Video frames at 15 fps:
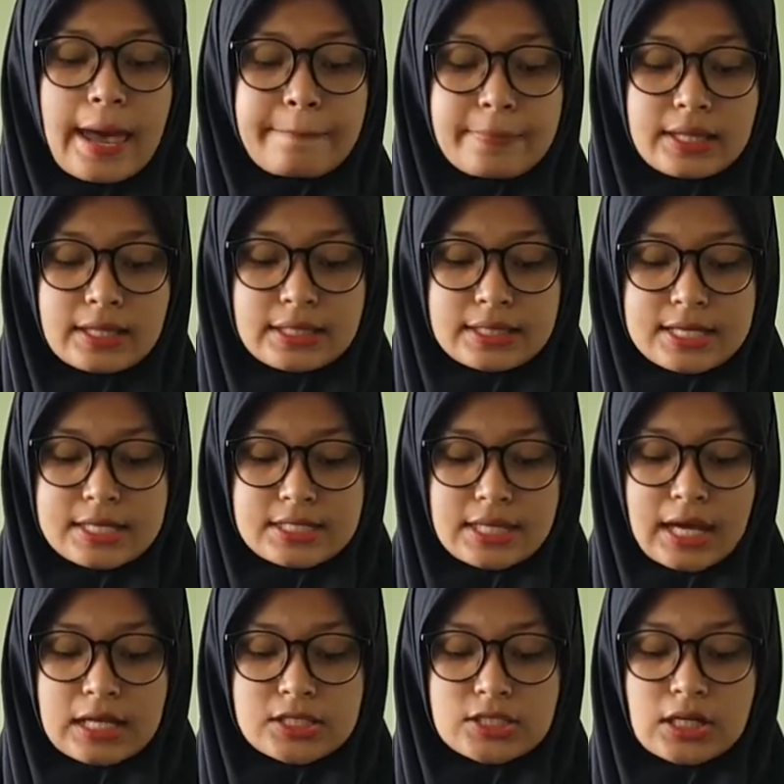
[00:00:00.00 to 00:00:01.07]
abilities
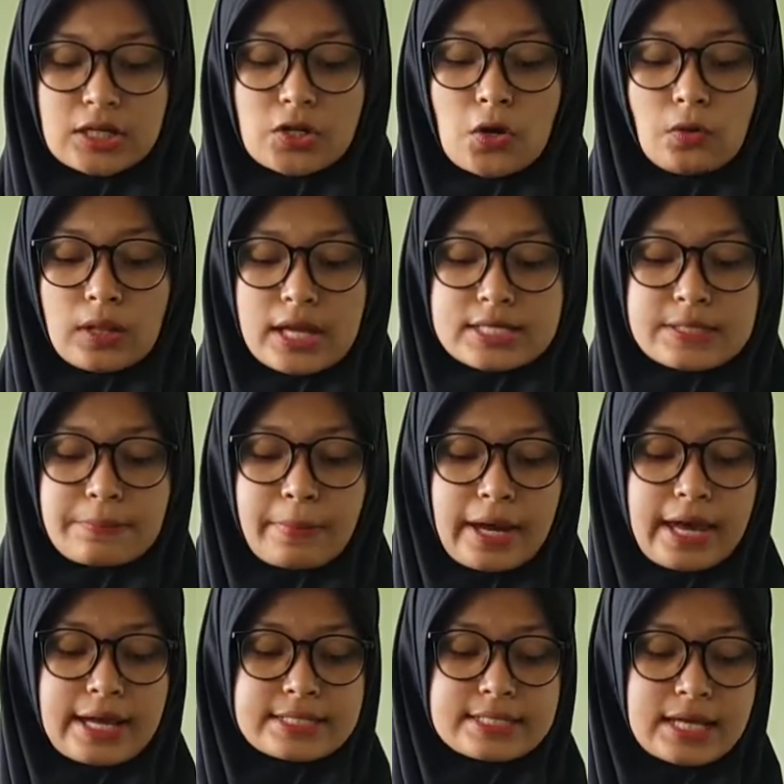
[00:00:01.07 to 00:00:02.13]
can share knowledge by
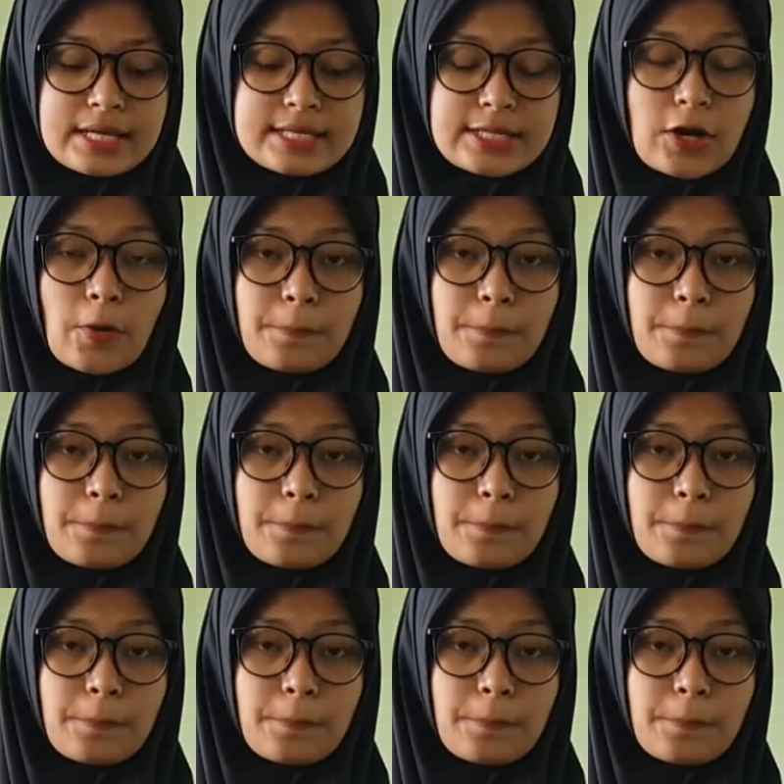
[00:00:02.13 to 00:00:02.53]
exchanging